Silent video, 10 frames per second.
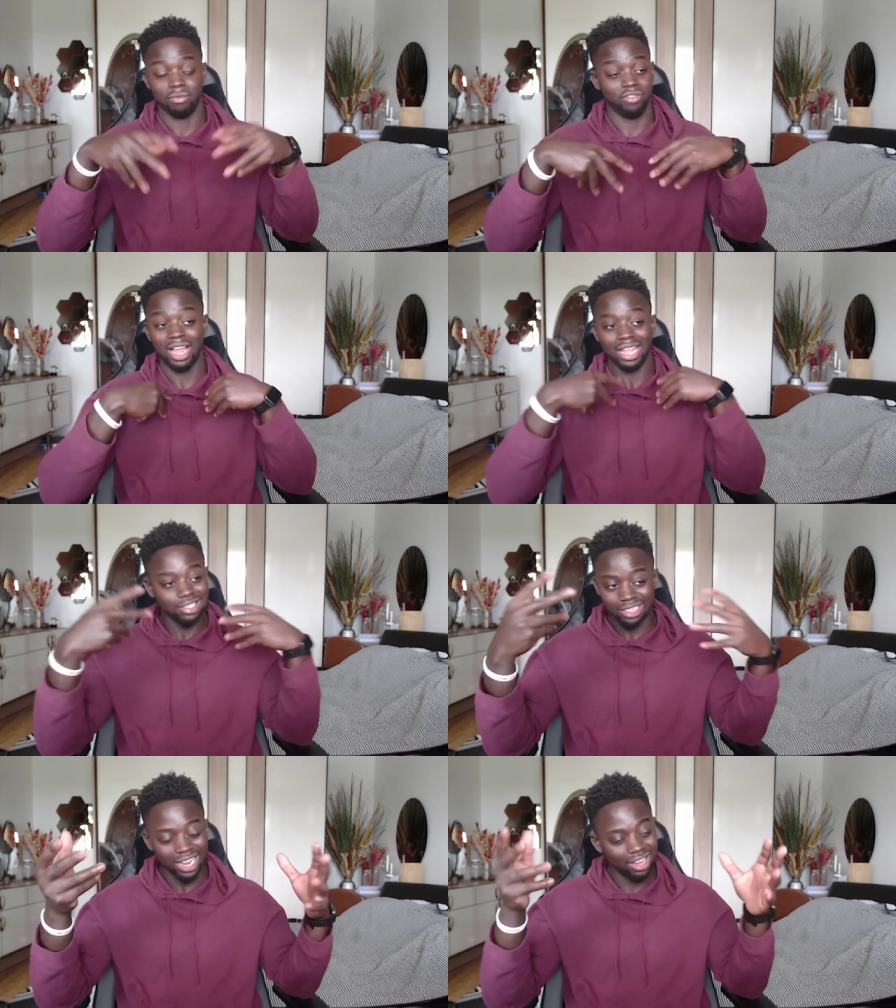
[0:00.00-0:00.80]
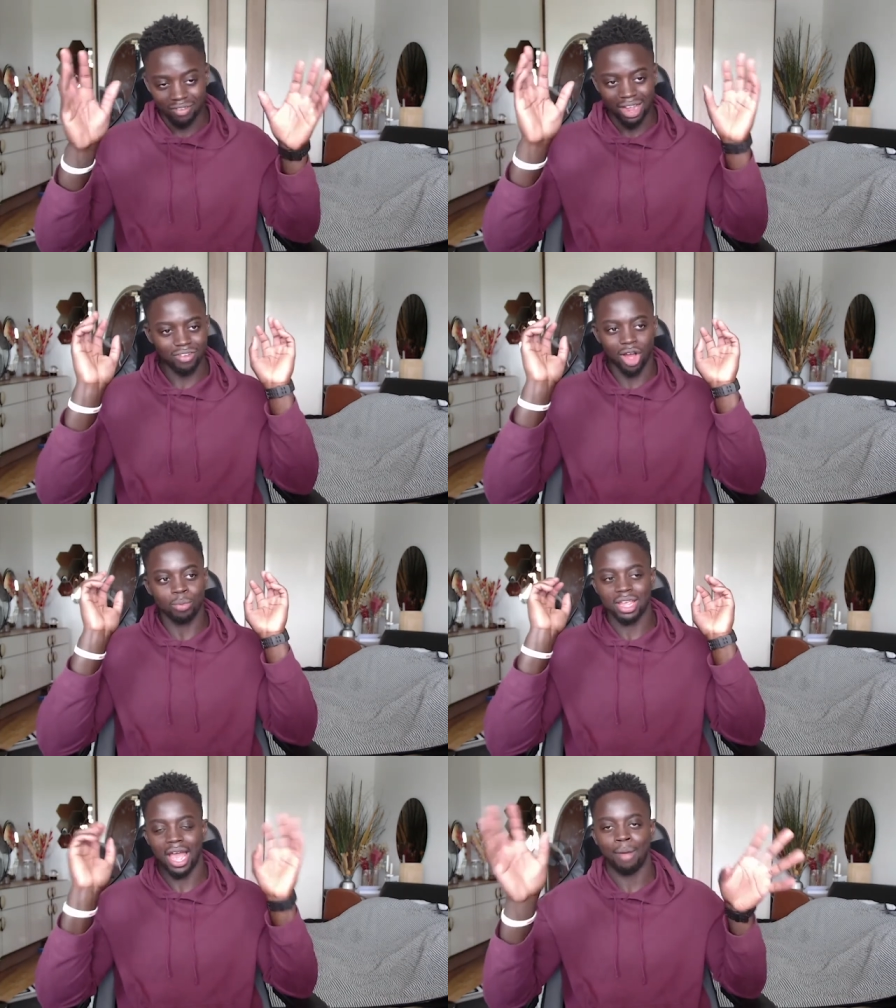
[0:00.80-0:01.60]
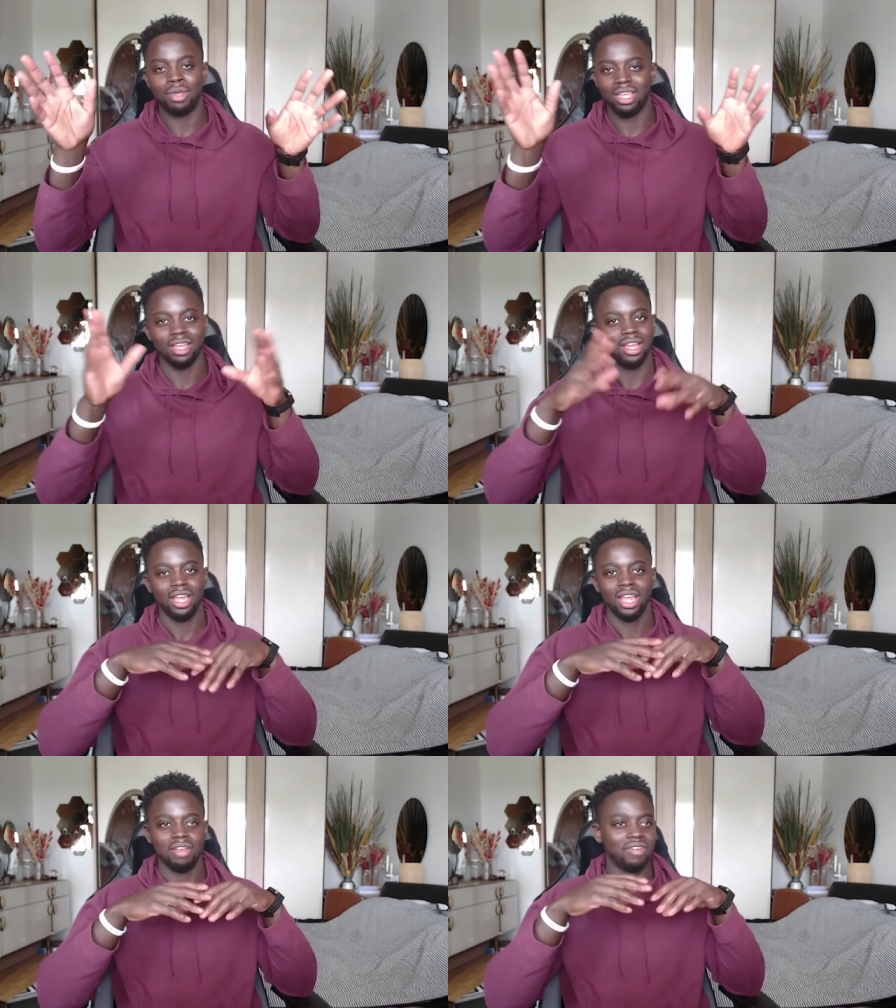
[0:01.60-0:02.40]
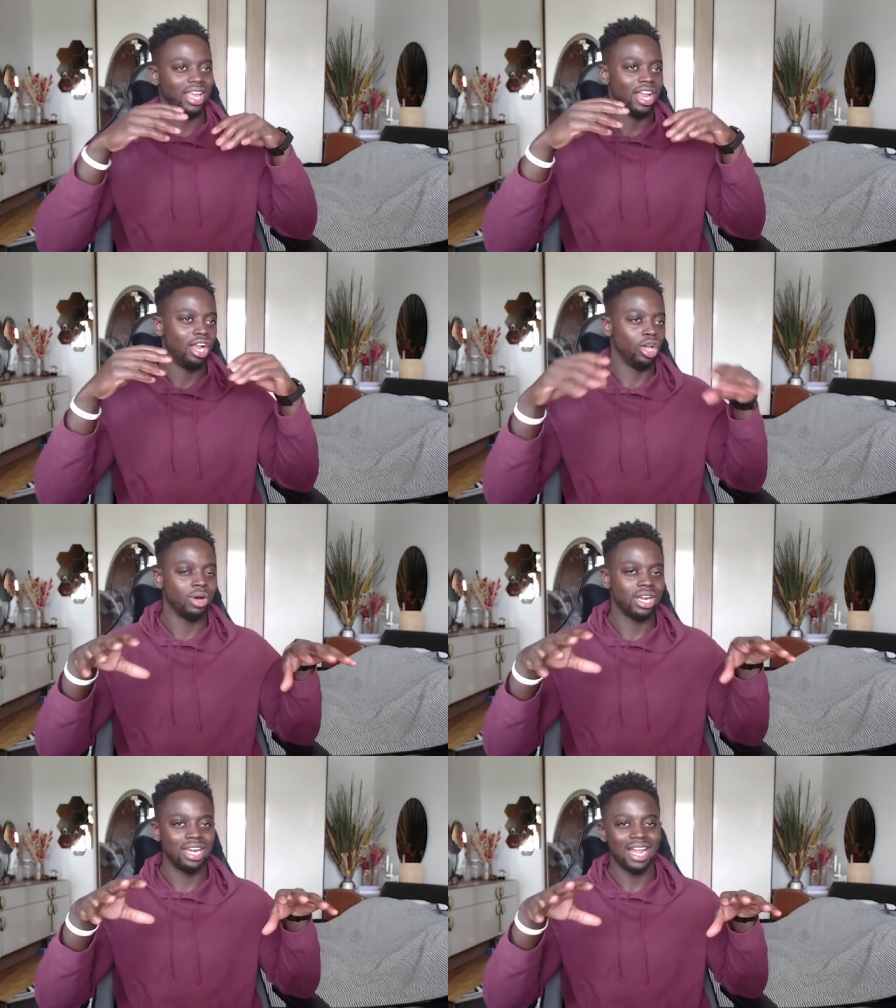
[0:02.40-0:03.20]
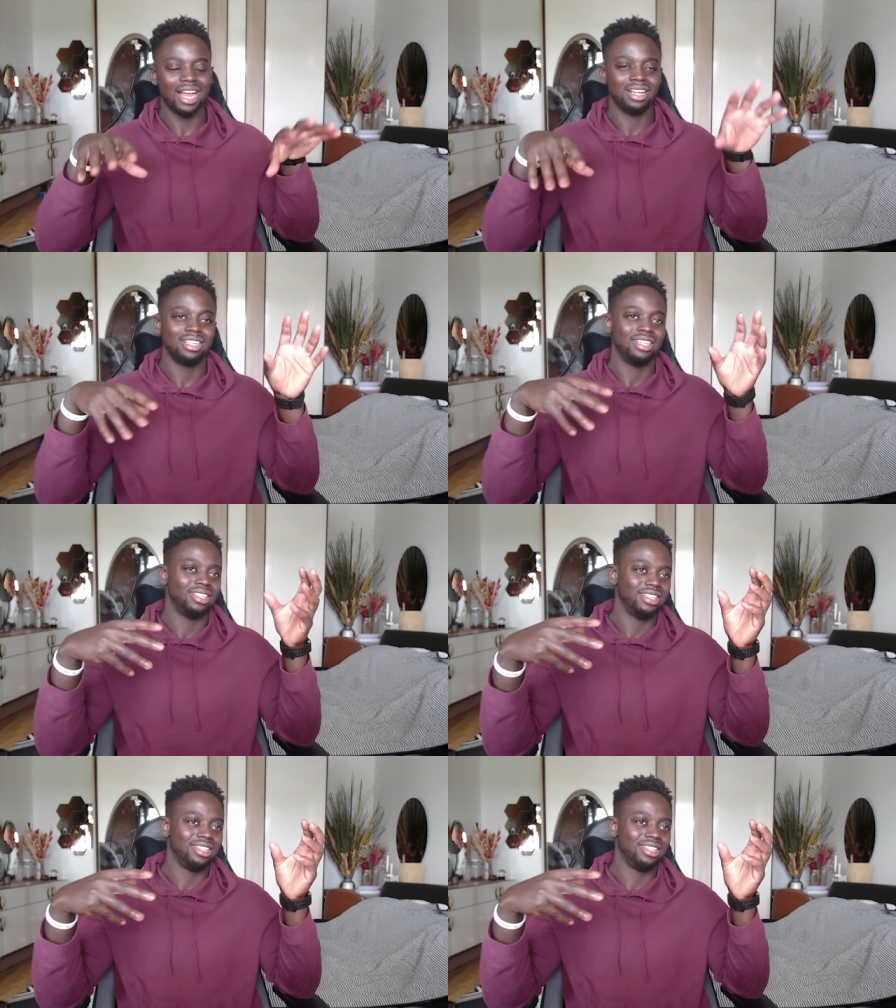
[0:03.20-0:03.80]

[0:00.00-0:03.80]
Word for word: If I get to ninety-five, I'll be happy. If I get lower than that,